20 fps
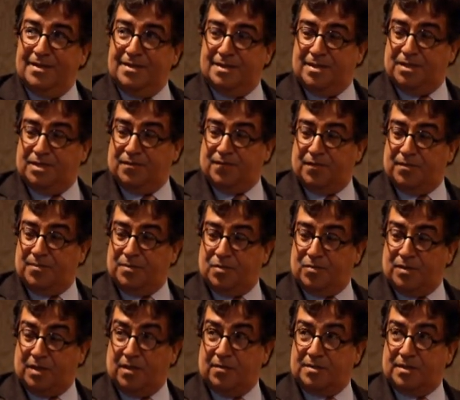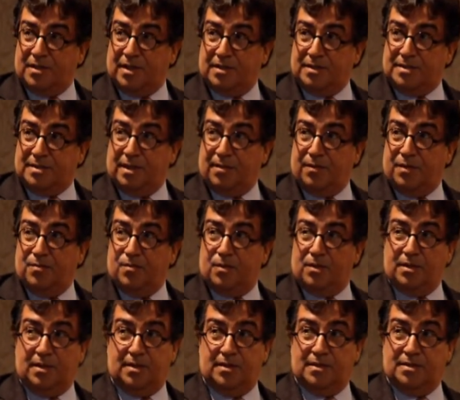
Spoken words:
This is from 2007 when the